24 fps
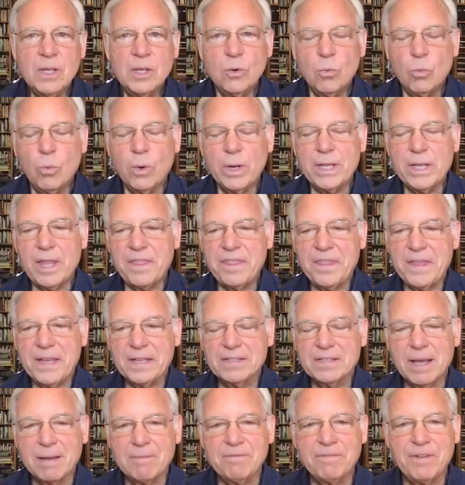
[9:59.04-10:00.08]
One of the things
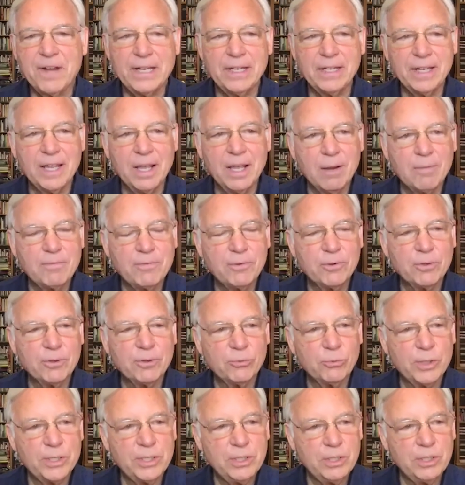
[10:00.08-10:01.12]
I'm finding helpful is
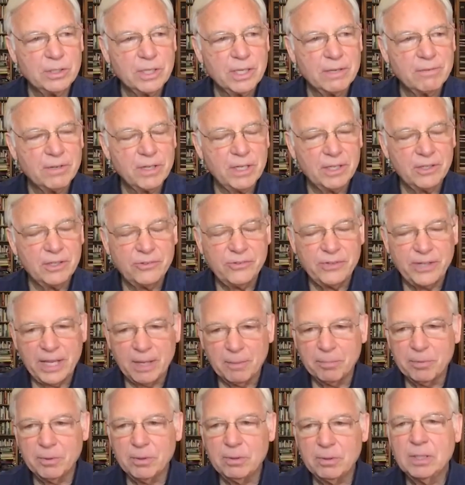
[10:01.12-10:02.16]
when you give an
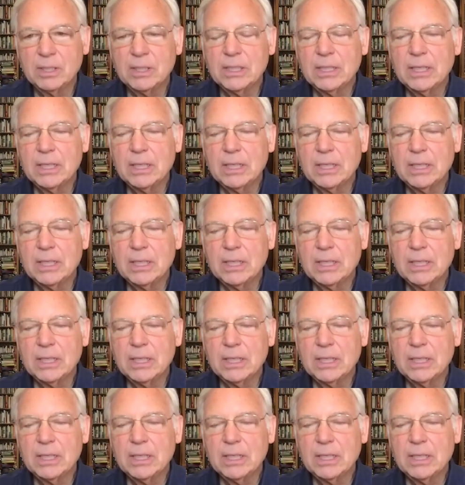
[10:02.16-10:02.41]
example.